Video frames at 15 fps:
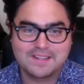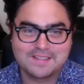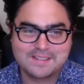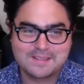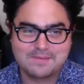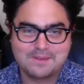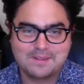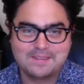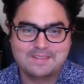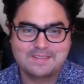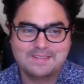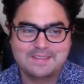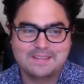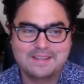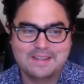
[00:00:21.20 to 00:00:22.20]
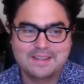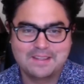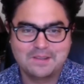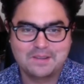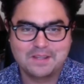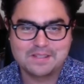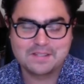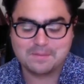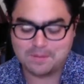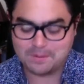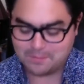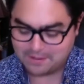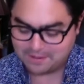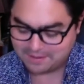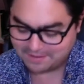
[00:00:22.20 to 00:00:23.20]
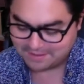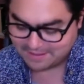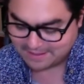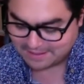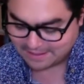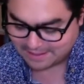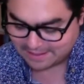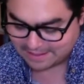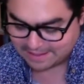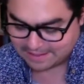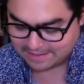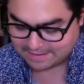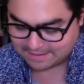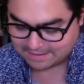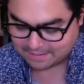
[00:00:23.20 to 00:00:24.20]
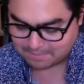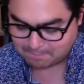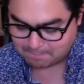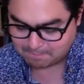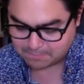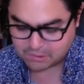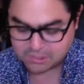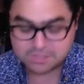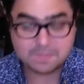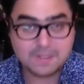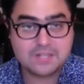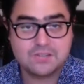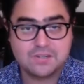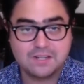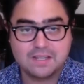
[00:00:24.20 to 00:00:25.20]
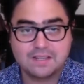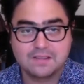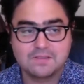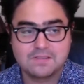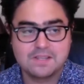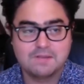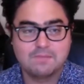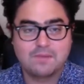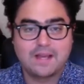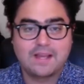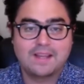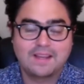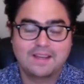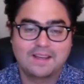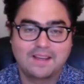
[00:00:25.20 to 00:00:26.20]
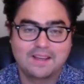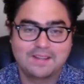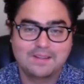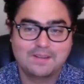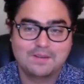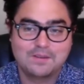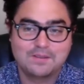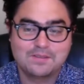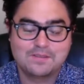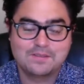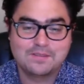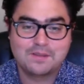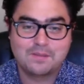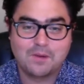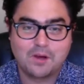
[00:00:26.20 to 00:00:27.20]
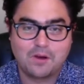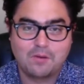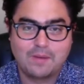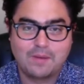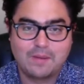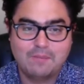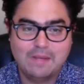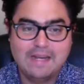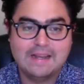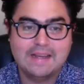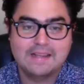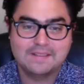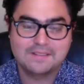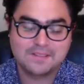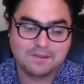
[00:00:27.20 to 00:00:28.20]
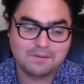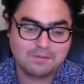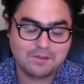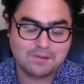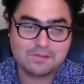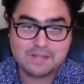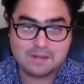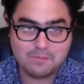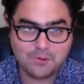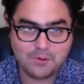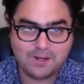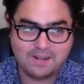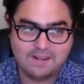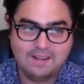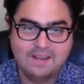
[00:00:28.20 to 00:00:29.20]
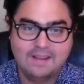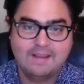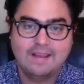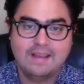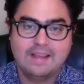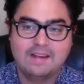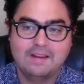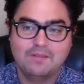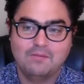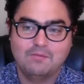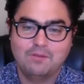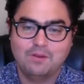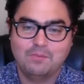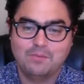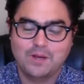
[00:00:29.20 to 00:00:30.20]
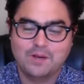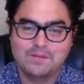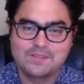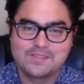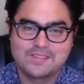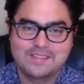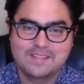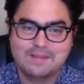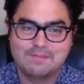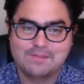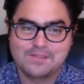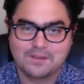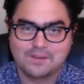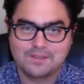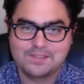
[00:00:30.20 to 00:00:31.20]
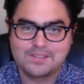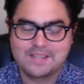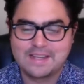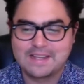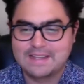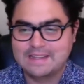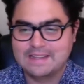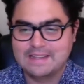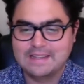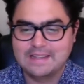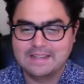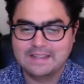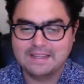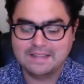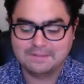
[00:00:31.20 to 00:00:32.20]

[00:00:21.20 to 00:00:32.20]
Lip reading: to see what you guys come up with. And just make sure to get those in by tomorrow by midnight, so Thursday morning, and we'll post the results and the